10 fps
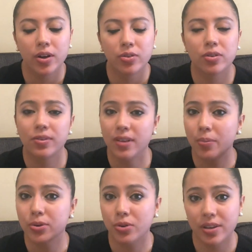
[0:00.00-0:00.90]
So for
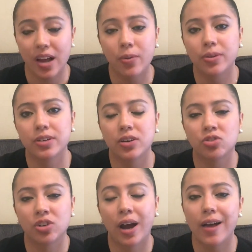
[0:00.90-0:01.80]
example, during that
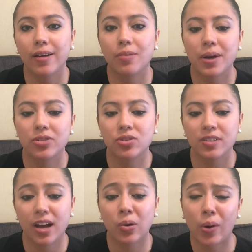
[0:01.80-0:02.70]
rotation I had a lot of patients
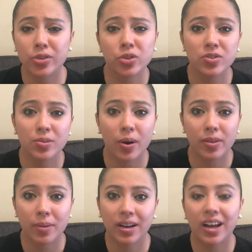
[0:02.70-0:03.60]
that had questions about
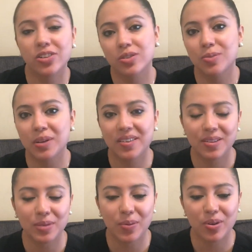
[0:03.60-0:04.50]
the medication, because
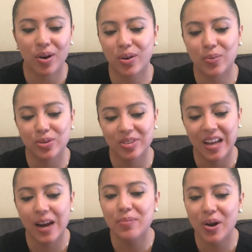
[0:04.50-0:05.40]
sometimes the doctor would just
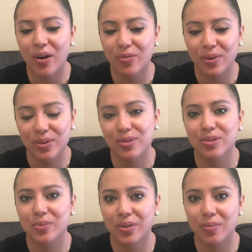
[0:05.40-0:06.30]
hand me off with
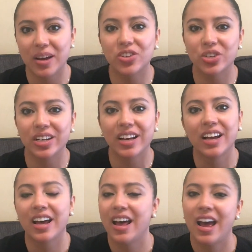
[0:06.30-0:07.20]
the patient,
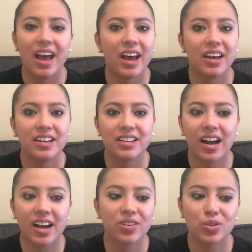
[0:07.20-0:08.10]
and
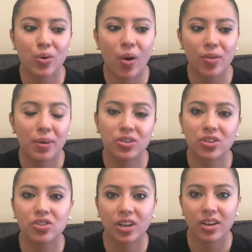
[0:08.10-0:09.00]
I had to do all the
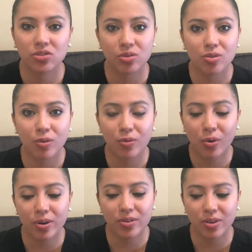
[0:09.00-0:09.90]
patient education. So of
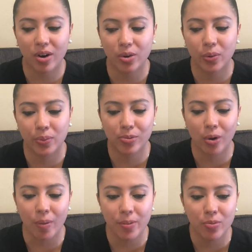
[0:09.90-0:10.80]
course the doctor would
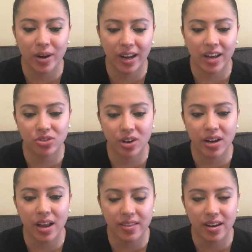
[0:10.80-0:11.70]
prescribe them a
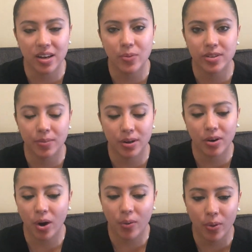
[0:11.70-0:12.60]
medication, and then he would tell me
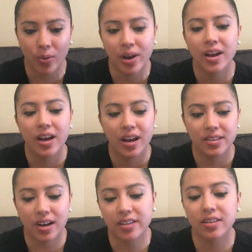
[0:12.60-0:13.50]
go
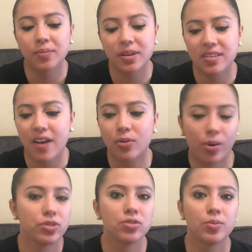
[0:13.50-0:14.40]
and talk to them because they have
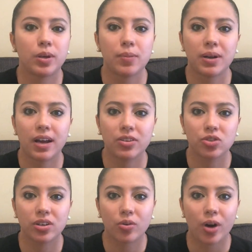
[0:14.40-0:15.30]
questions about the
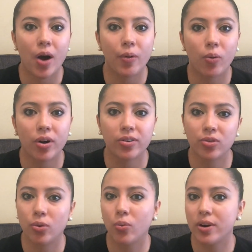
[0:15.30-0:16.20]
medication, or how it works,
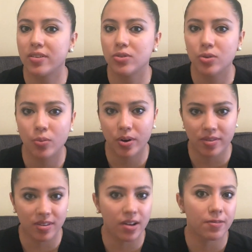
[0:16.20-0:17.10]
or what does it do, what are the
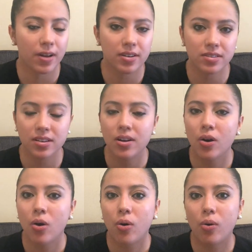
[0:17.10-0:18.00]
side effects,
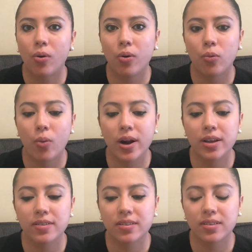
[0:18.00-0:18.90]
or what
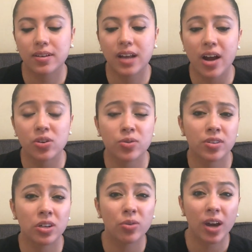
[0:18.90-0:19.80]
is the diagnosis
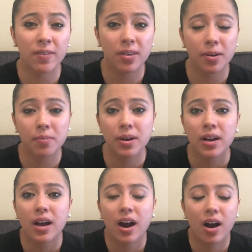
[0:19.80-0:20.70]
that you gave them,
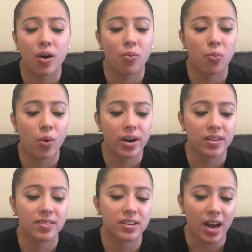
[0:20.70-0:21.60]
what
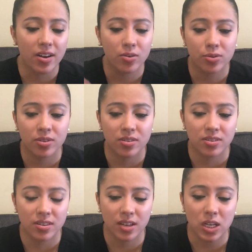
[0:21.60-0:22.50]
is the
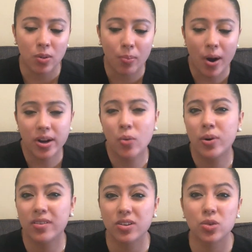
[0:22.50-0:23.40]
diagnosis in your body, what
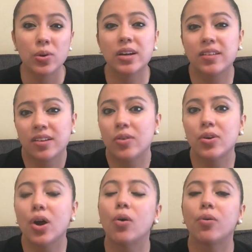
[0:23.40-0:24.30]
is it doing, because they don't
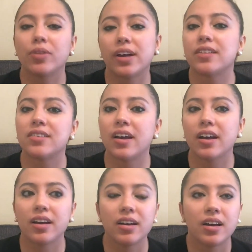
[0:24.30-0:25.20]
know. Like
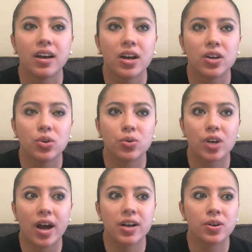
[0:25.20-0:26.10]
say you
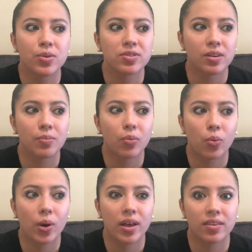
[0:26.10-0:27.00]
diagnose them
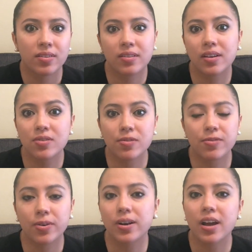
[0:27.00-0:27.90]
with
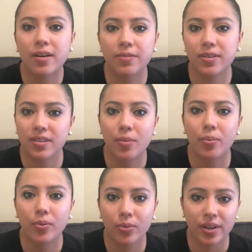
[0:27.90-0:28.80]
schizophrenia, for
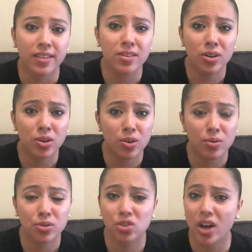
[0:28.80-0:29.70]
example. Well, that's a
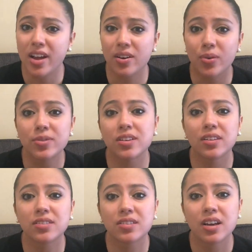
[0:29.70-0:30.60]
huge
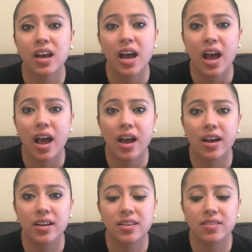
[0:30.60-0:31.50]
diagnosis,
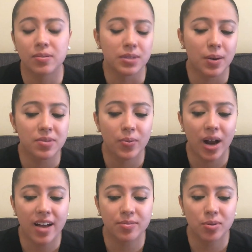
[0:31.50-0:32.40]
and sometimes they would
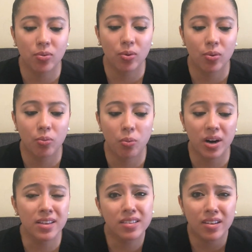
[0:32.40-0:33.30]
ask me, well, what
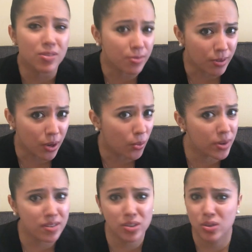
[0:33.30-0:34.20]
is schizophrenia? What
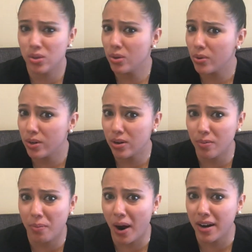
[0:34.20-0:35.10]
does it do in your
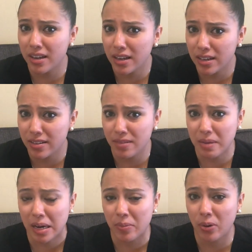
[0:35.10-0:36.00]
body? Does it
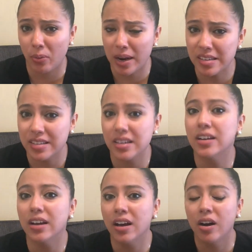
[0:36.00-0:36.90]
mean I'm crazy?